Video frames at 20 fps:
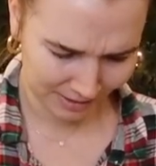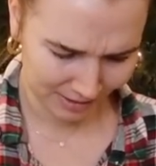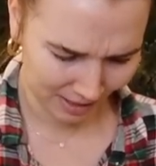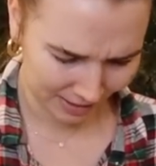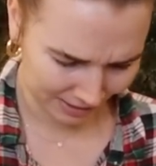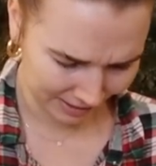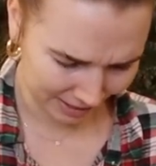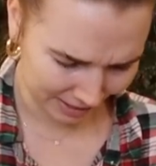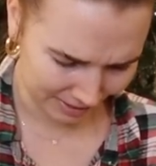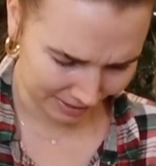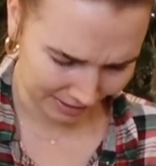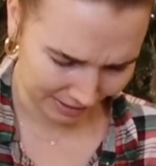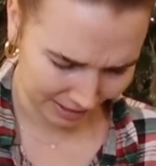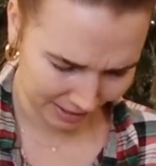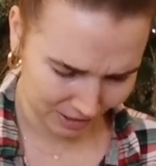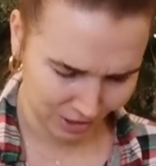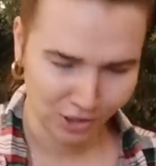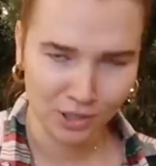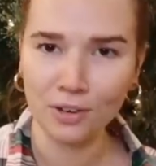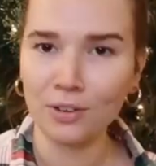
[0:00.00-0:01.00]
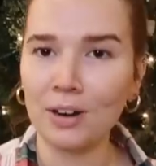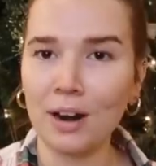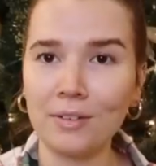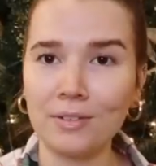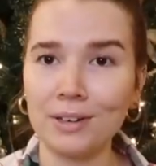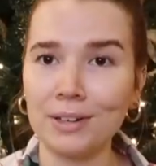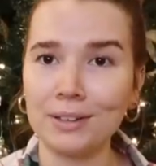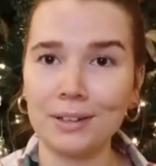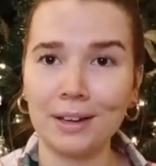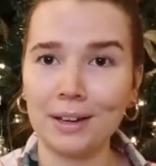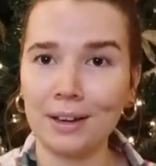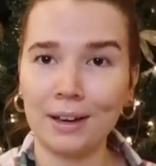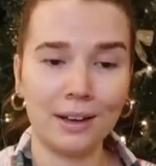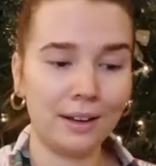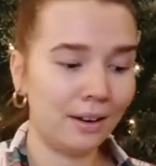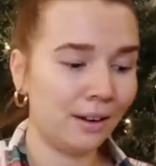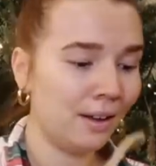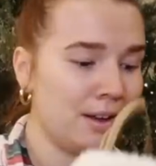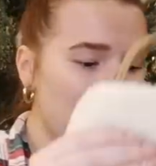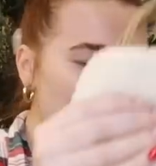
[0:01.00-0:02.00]
stocking. I think I showed everything
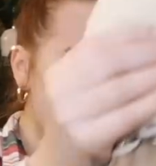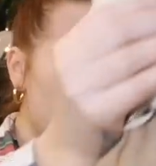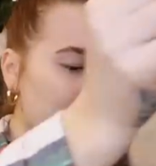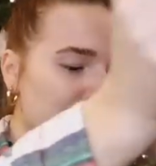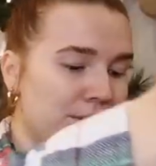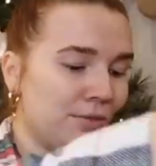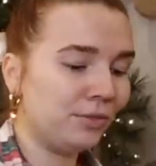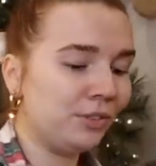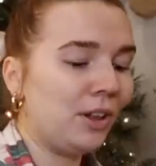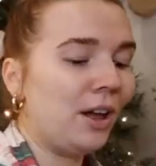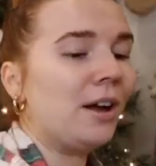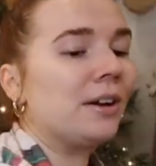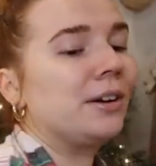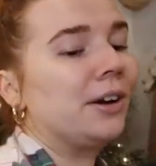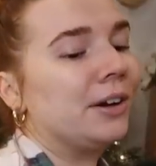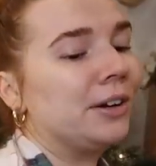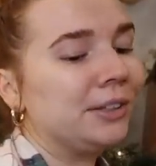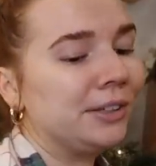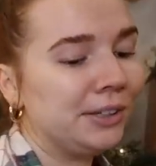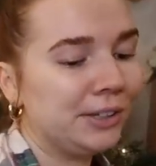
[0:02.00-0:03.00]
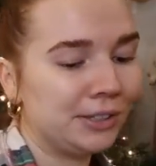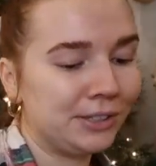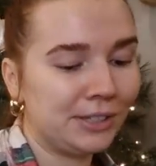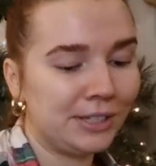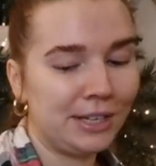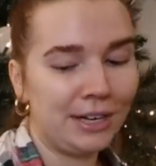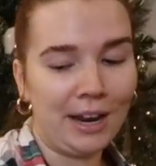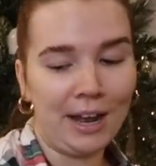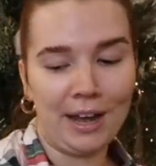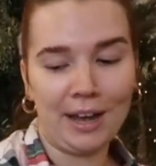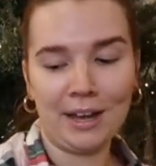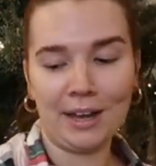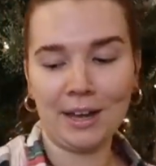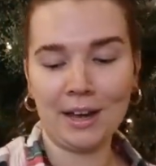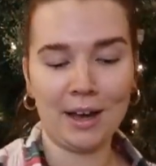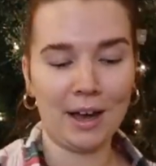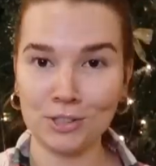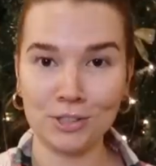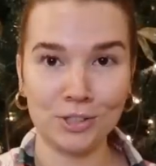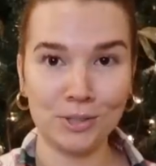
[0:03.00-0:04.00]
in the vlog earlier
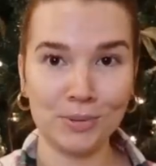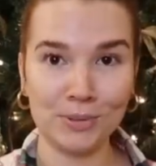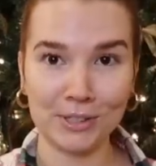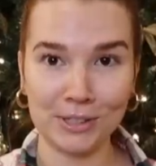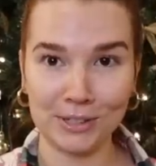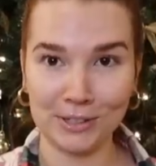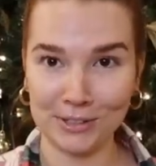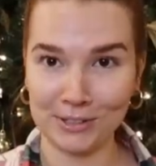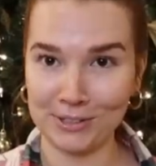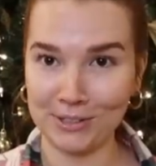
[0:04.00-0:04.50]
today. She was a good